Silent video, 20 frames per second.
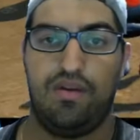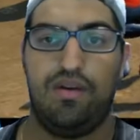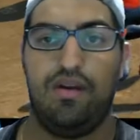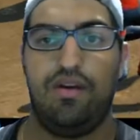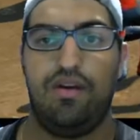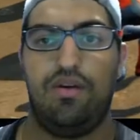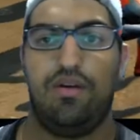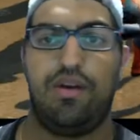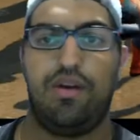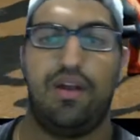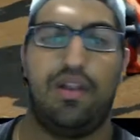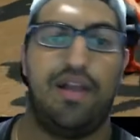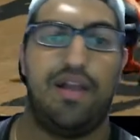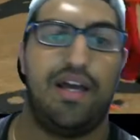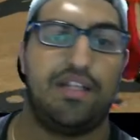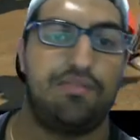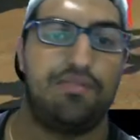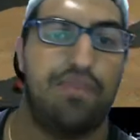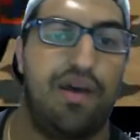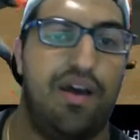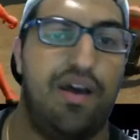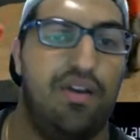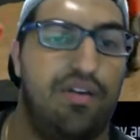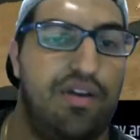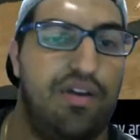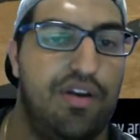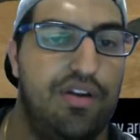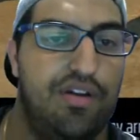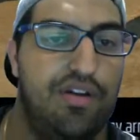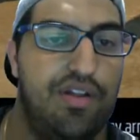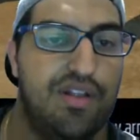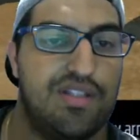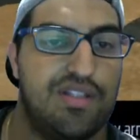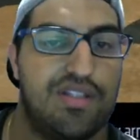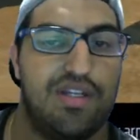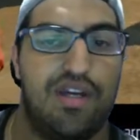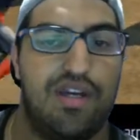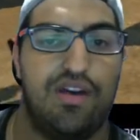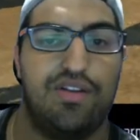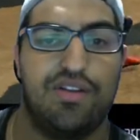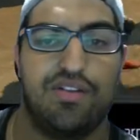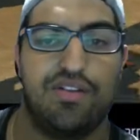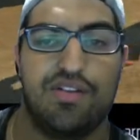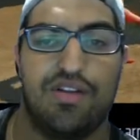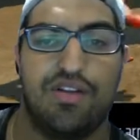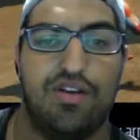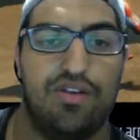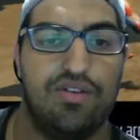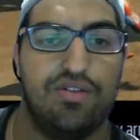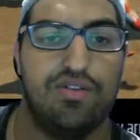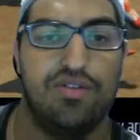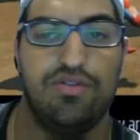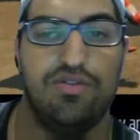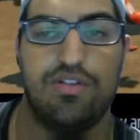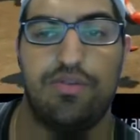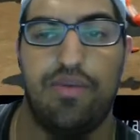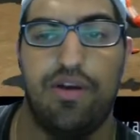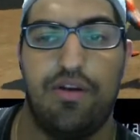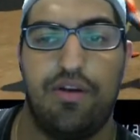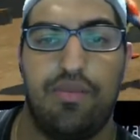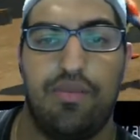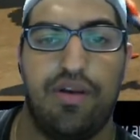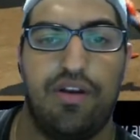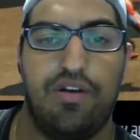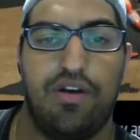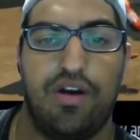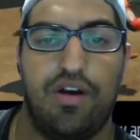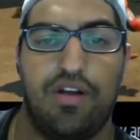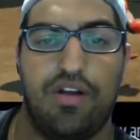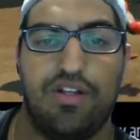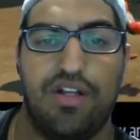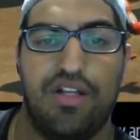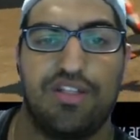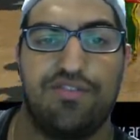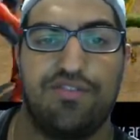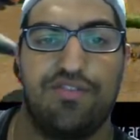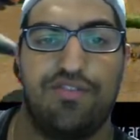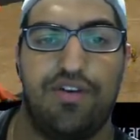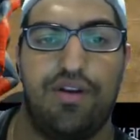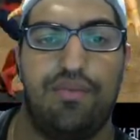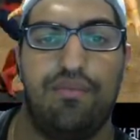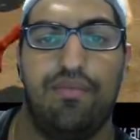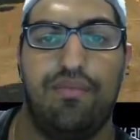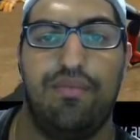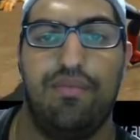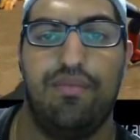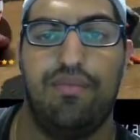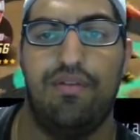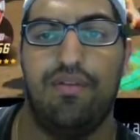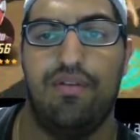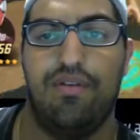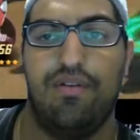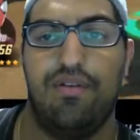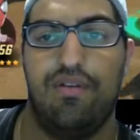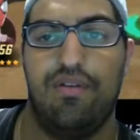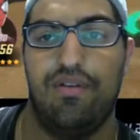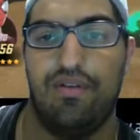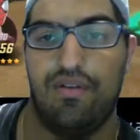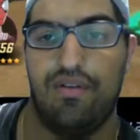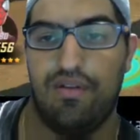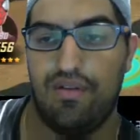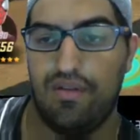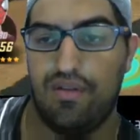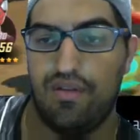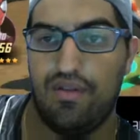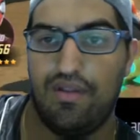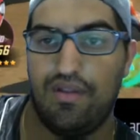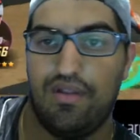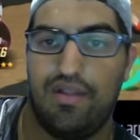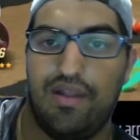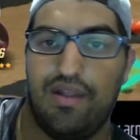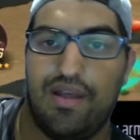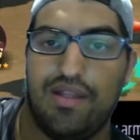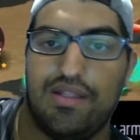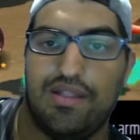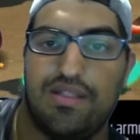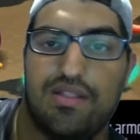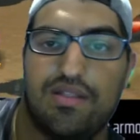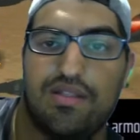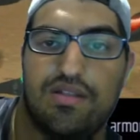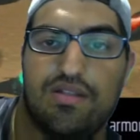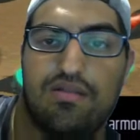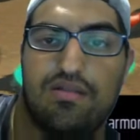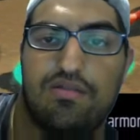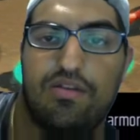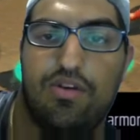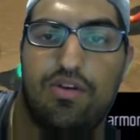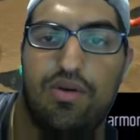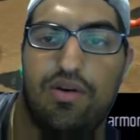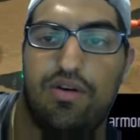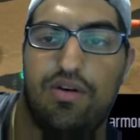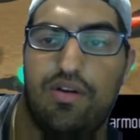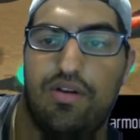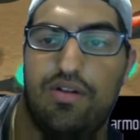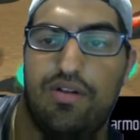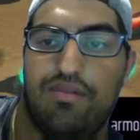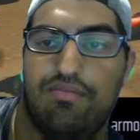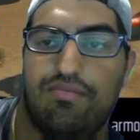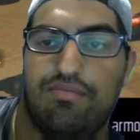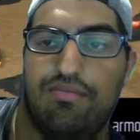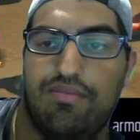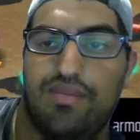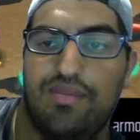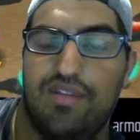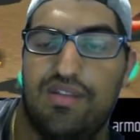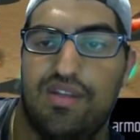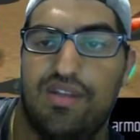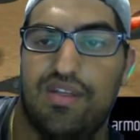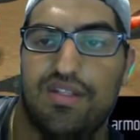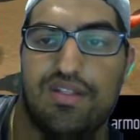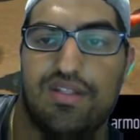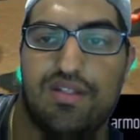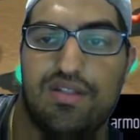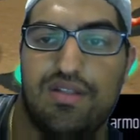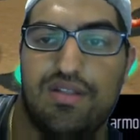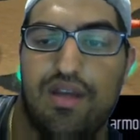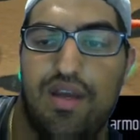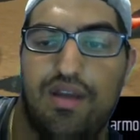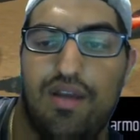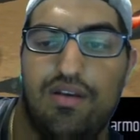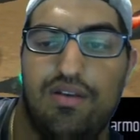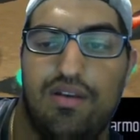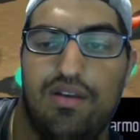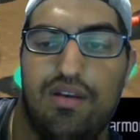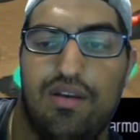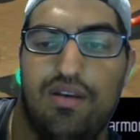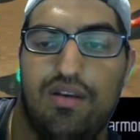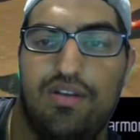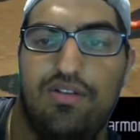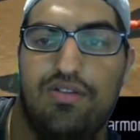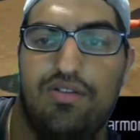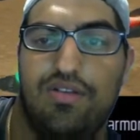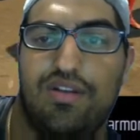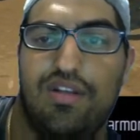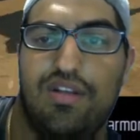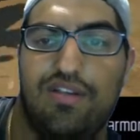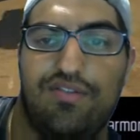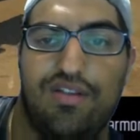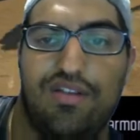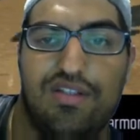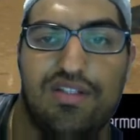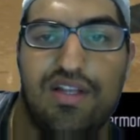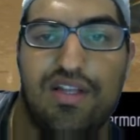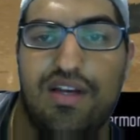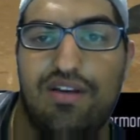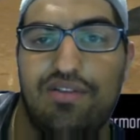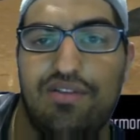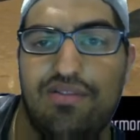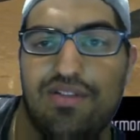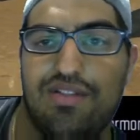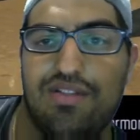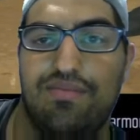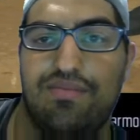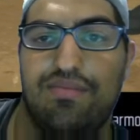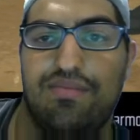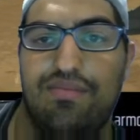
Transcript: Okay, last battle here. Let's see how this goes. Ooh, Spider-Man dodge. That's fun. Let's go out on this end and do the defense downs.